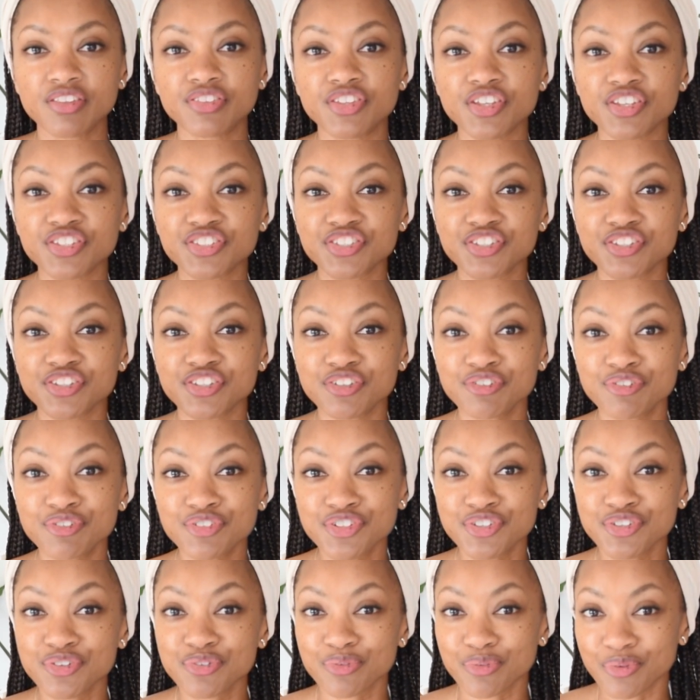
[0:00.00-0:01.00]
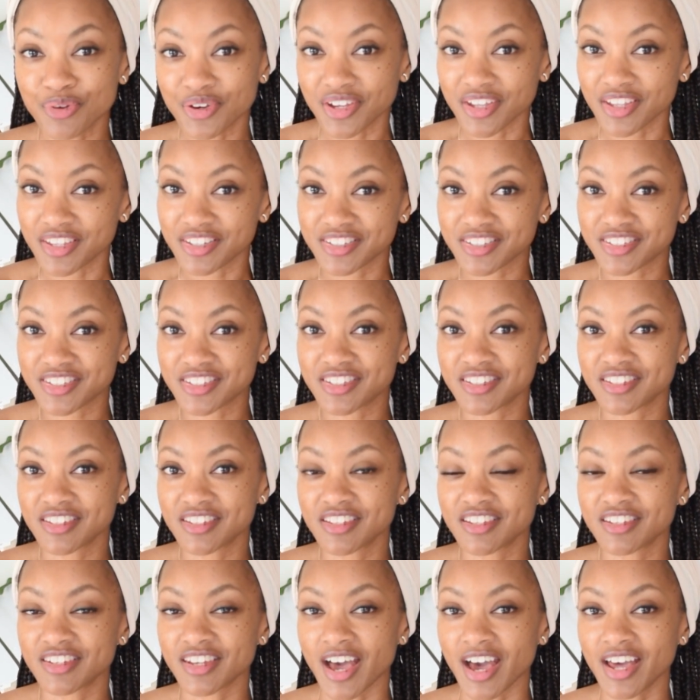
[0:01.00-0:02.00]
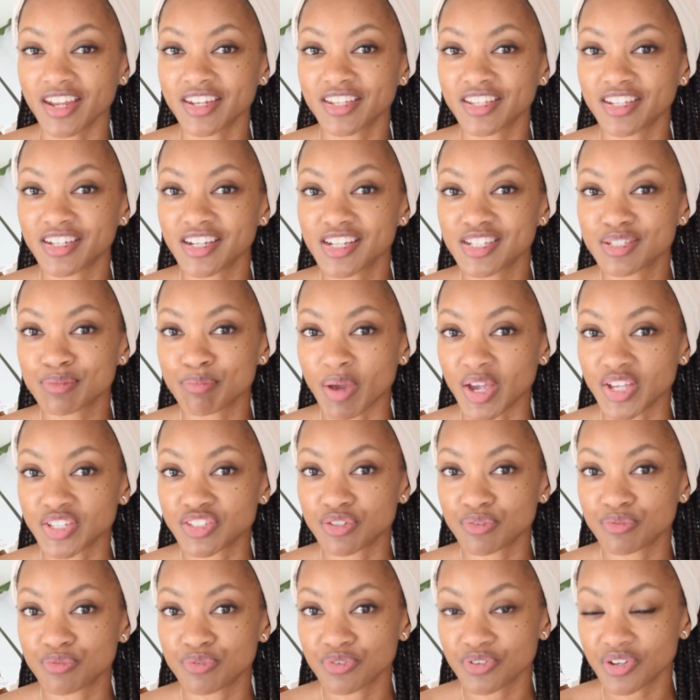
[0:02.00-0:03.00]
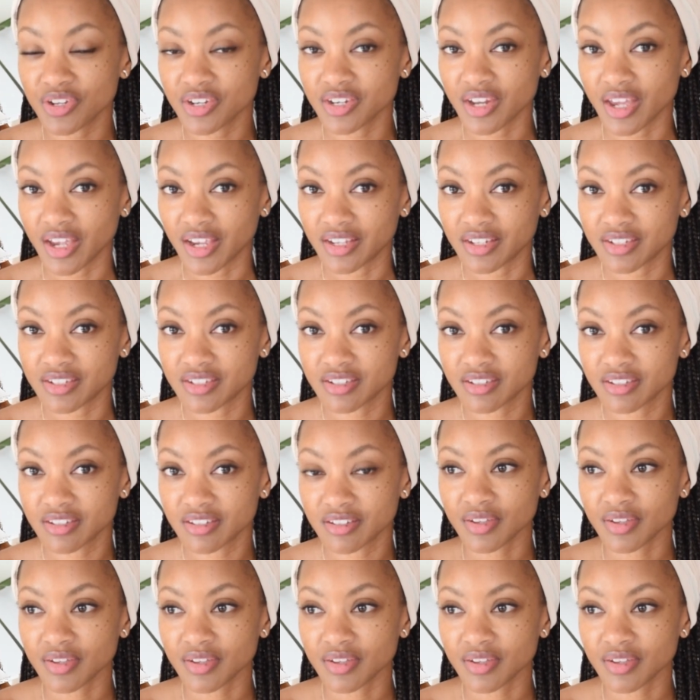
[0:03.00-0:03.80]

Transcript: the solution was not eating spicy food at night